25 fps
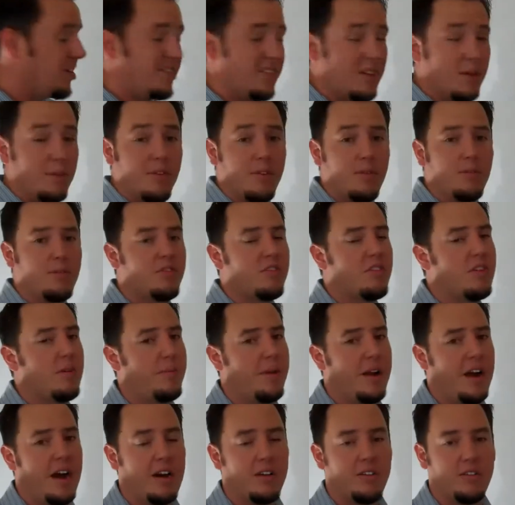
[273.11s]
Some of them strip
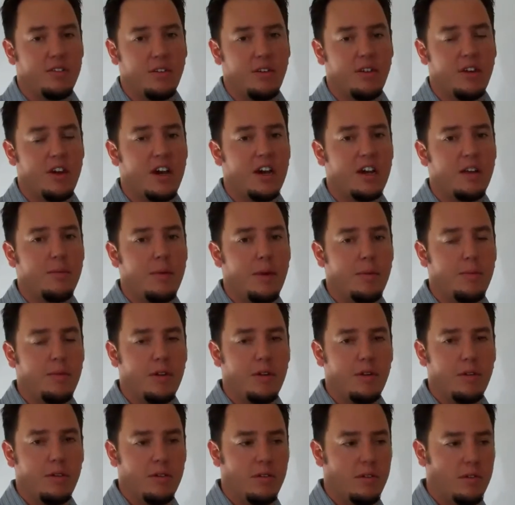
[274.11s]
it out, so you're not going to be able
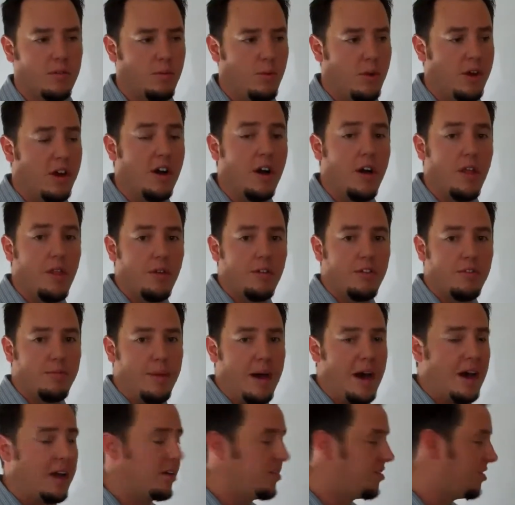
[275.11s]
to win all those
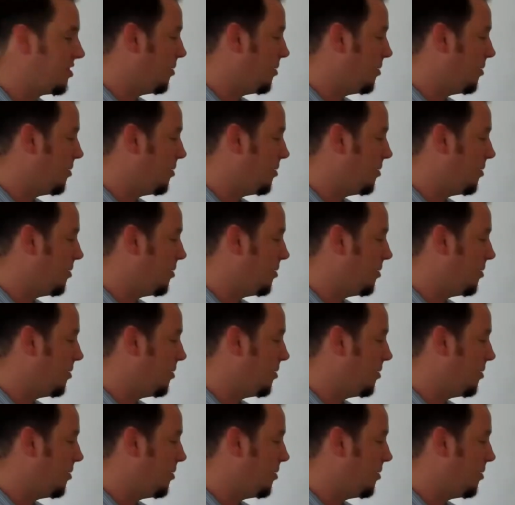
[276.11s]
battles.